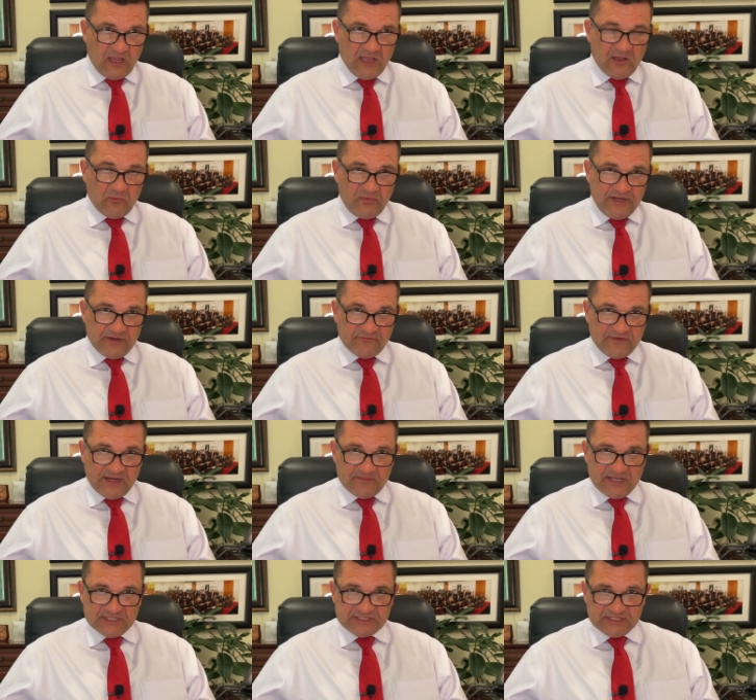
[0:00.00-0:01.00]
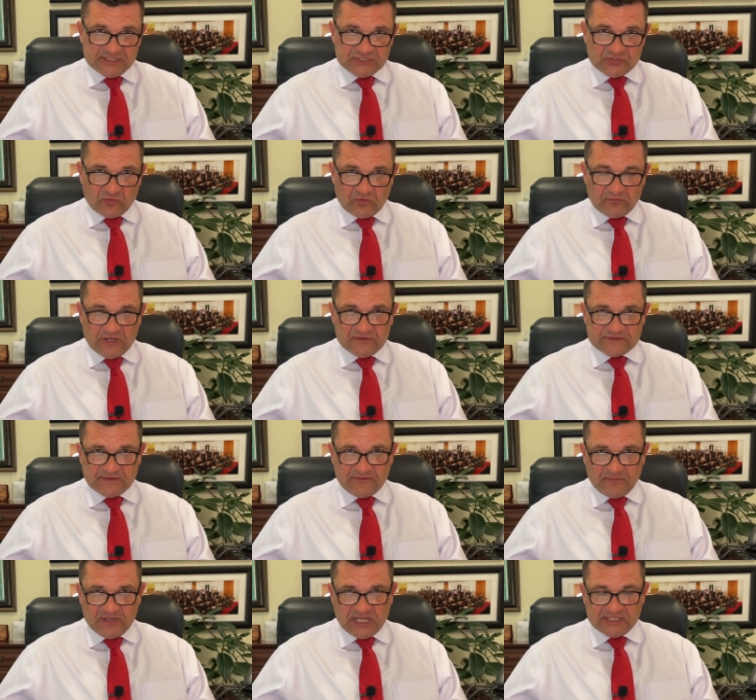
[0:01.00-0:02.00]
we are very much in the short rows
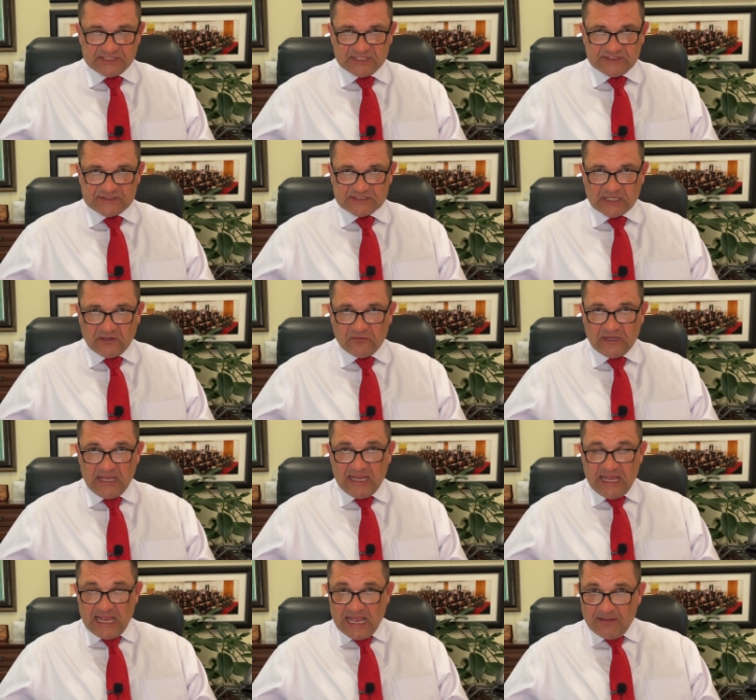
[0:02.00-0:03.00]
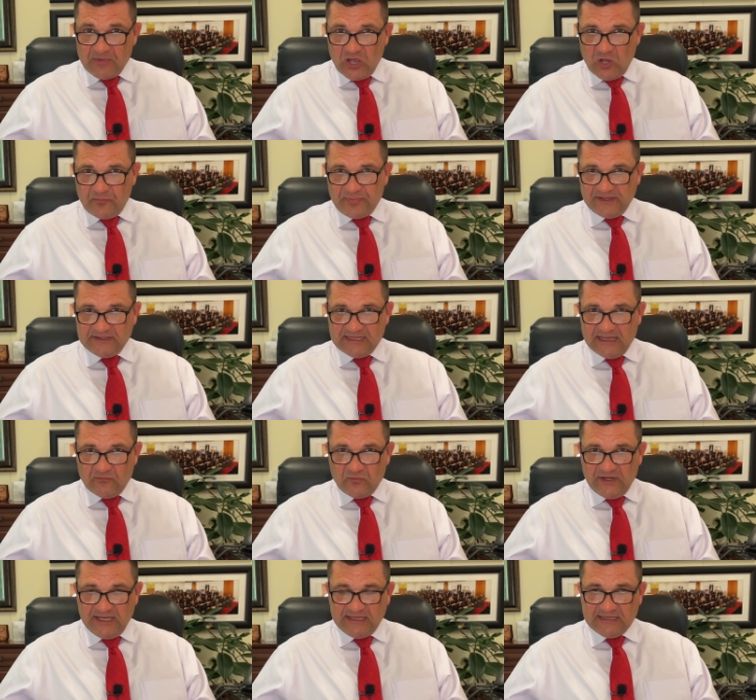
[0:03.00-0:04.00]
of the budget. So I'm hoping that
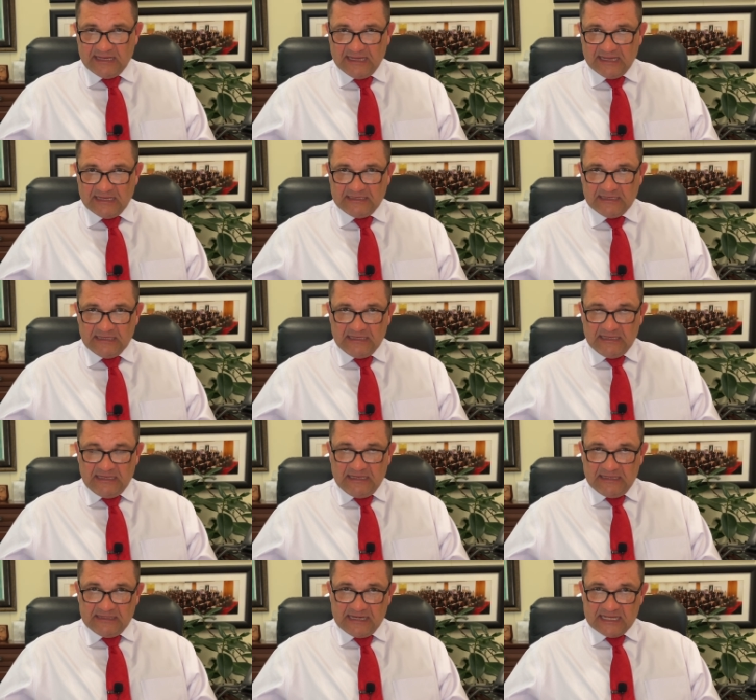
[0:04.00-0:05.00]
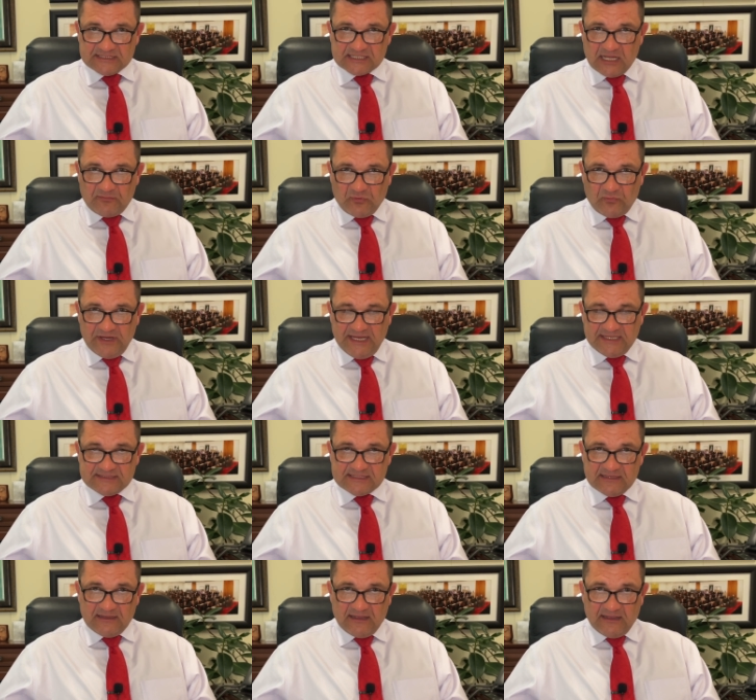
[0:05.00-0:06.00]
we can, in the next couple
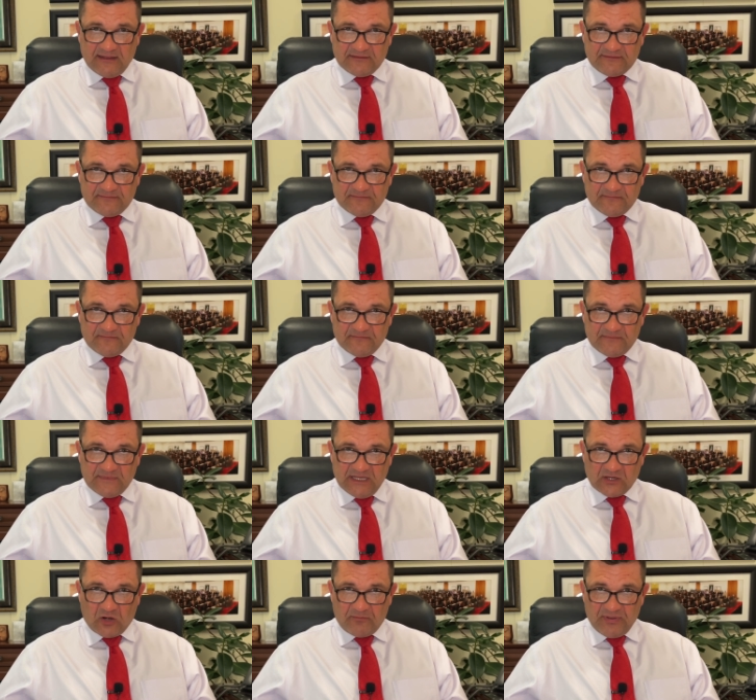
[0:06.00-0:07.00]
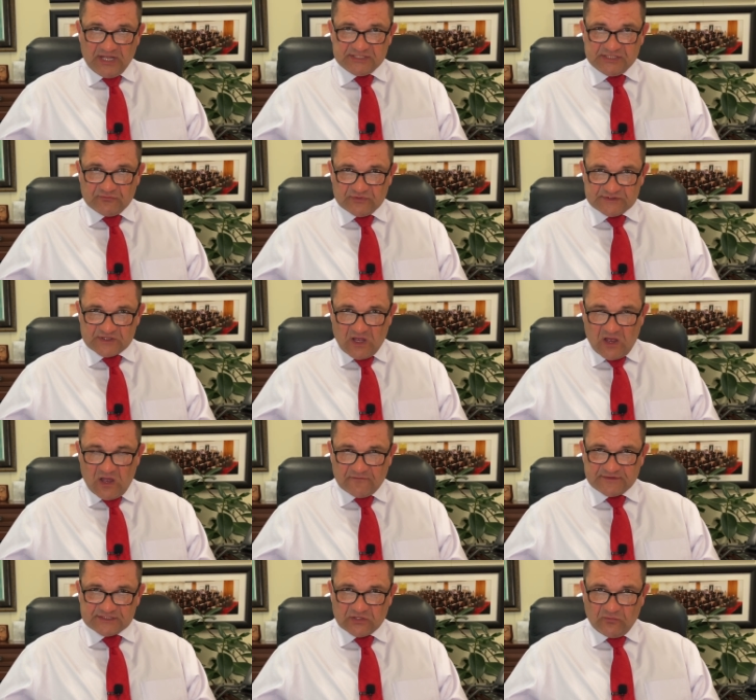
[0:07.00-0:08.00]
weeks, get our budget
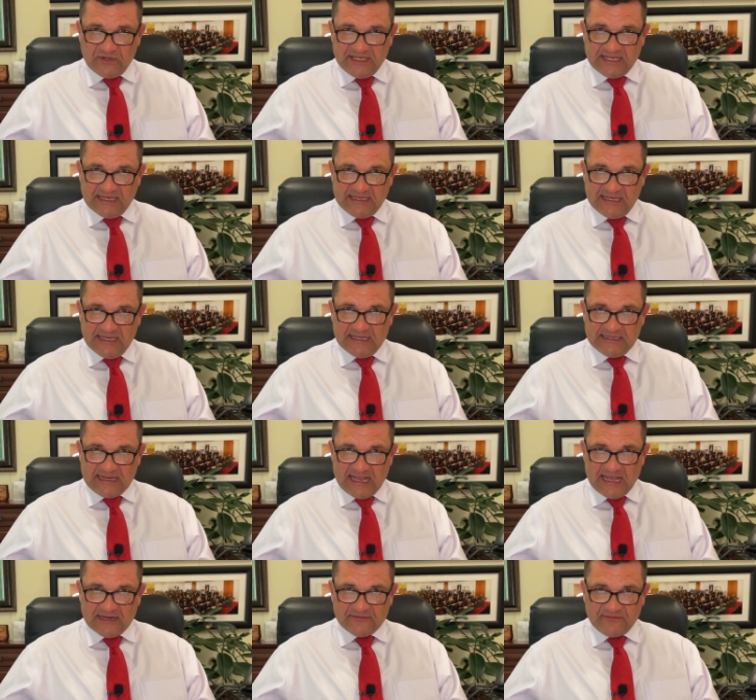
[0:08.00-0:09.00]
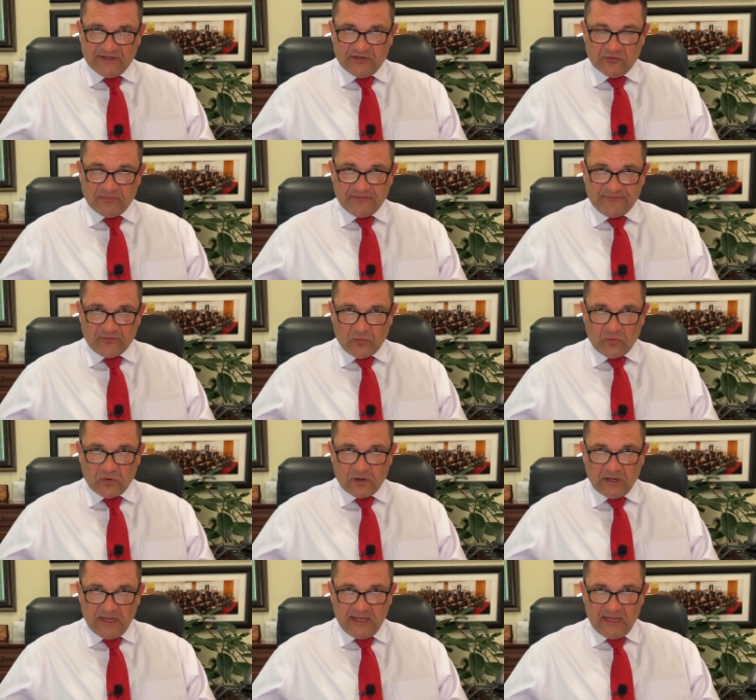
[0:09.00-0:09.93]
resolved so we can get out of here before